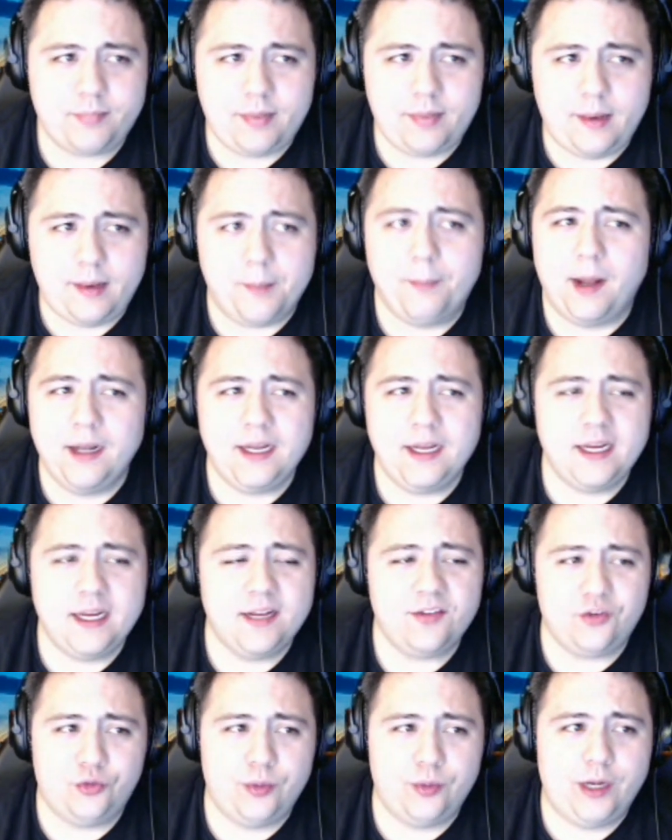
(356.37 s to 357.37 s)

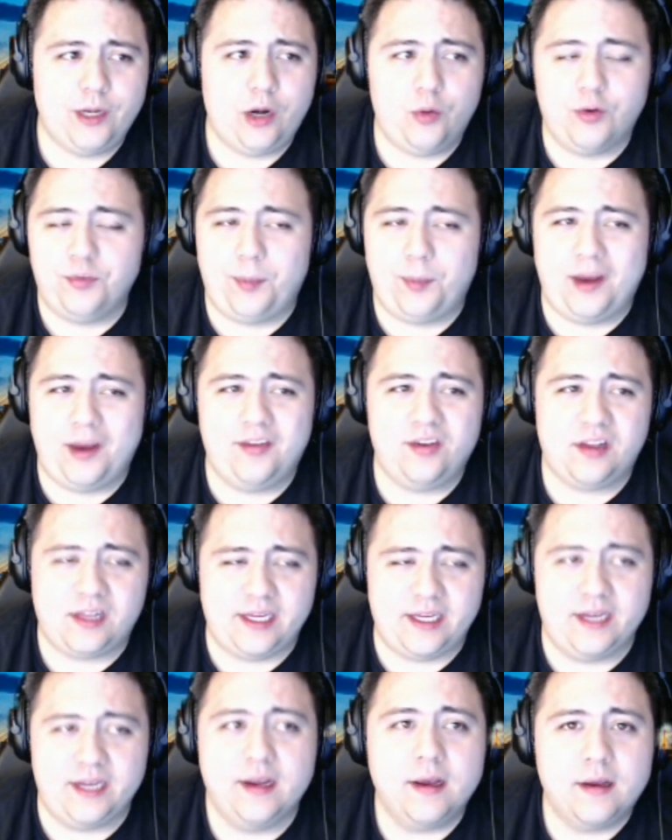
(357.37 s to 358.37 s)
Monahan's career was
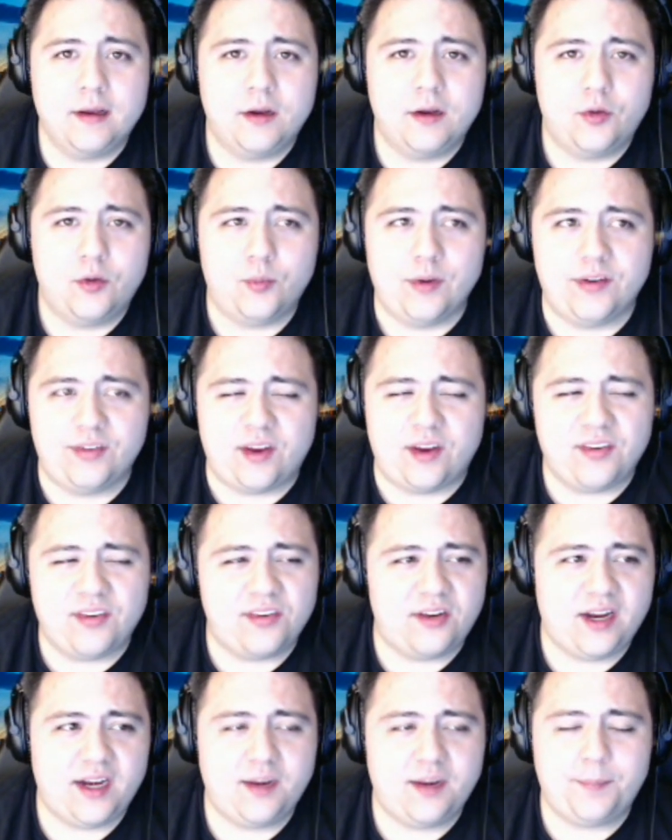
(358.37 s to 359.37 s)
basically
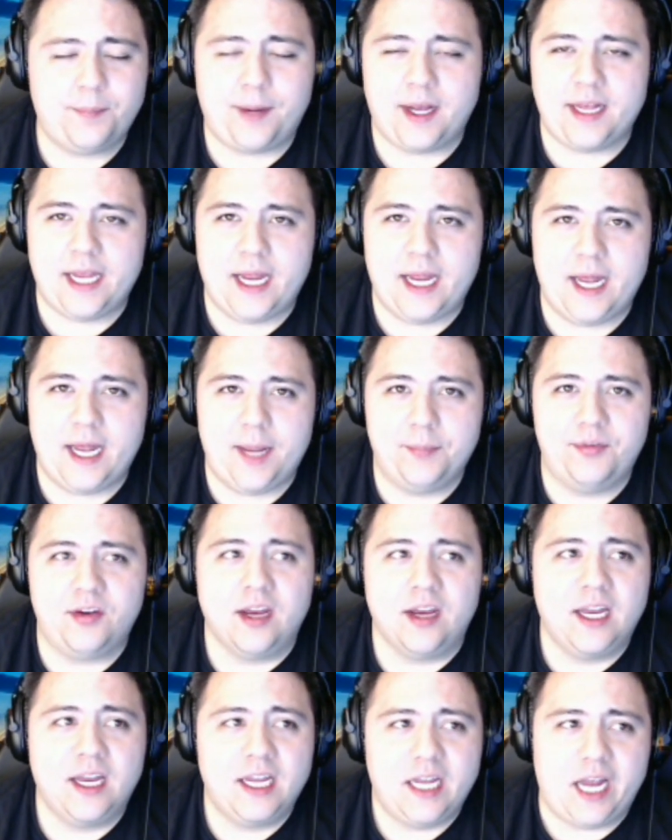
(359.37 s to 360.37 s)
resuscitated by the Habs,
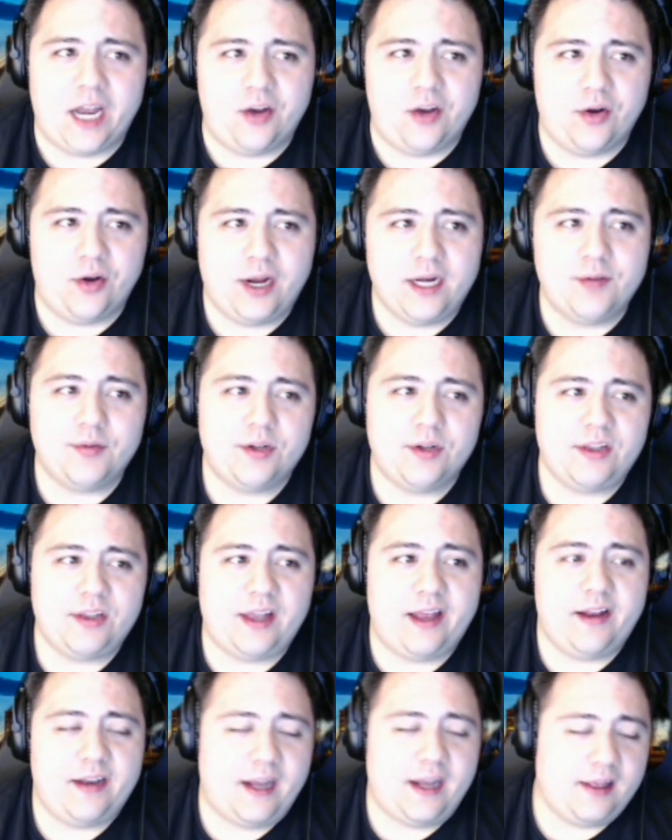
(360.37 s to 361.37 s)
and you kind of looked
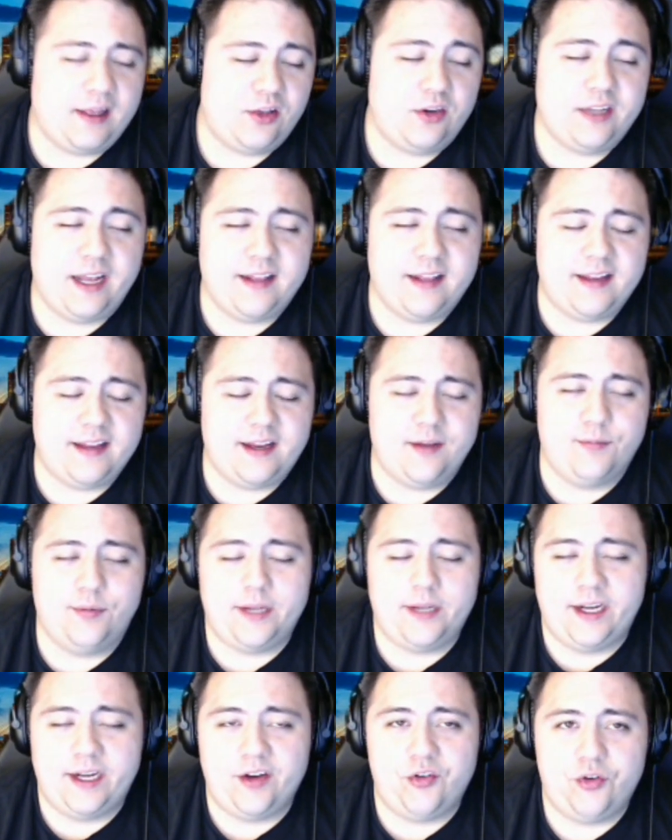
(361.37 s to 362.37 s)
at looked at the
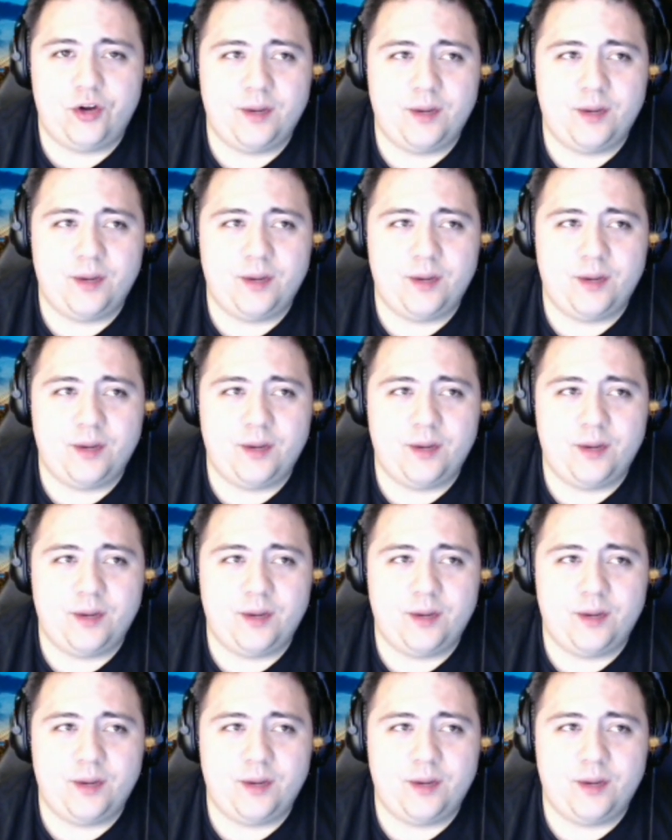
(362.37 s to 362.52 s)
inflated shooting